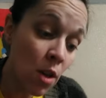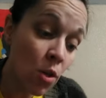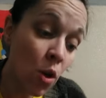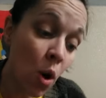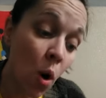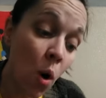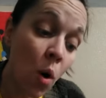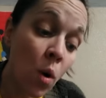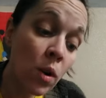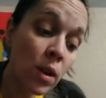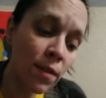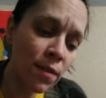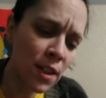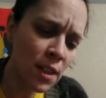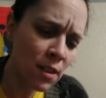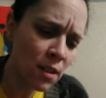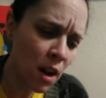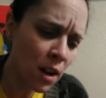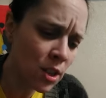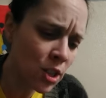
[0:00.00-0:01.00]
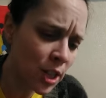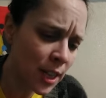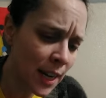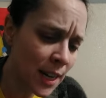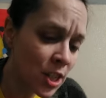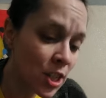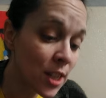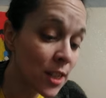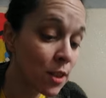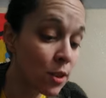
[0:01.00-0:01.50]
the whole of this
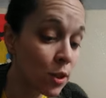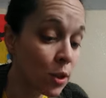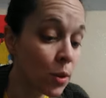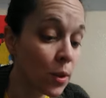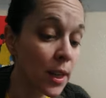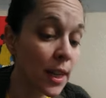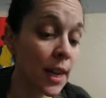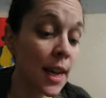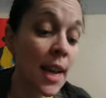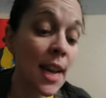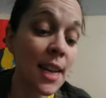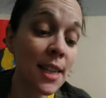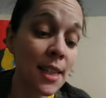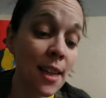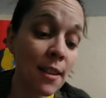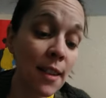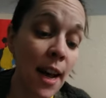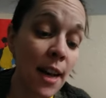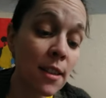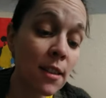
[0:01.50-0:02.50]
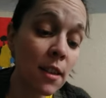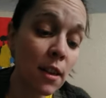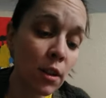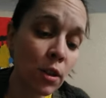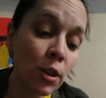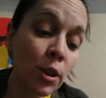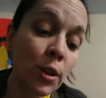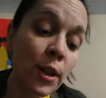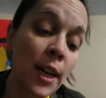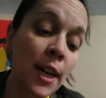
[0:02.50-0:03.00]
conscientious duty is at last
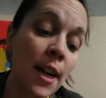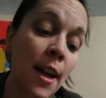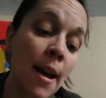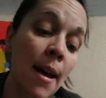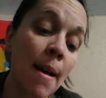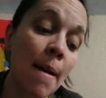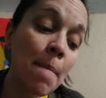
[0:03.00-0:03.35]
concluded,